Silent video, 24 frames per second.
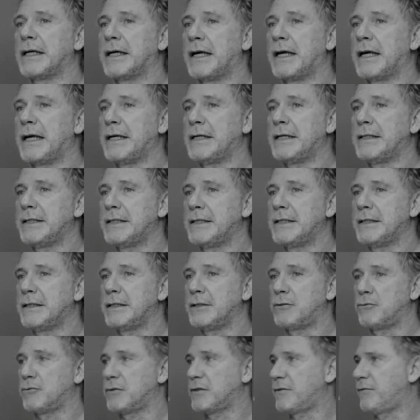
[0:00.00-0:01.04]
and
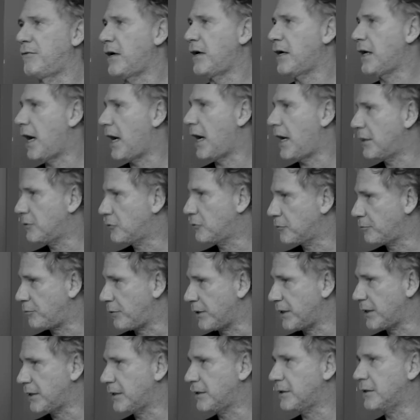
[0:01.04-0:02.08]
it was very hard to
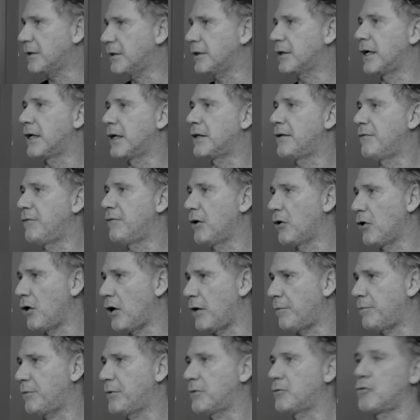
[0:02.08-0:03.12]
bring and
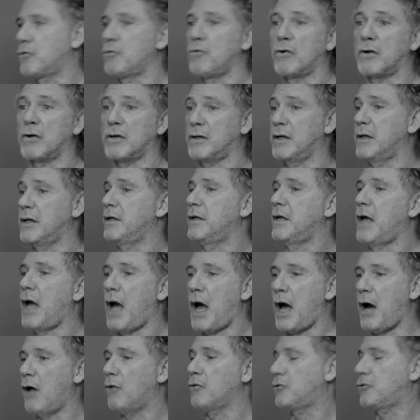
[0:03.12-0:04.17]
develop to work
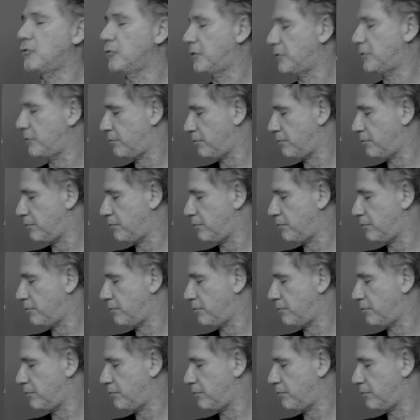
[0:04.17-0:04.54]
how to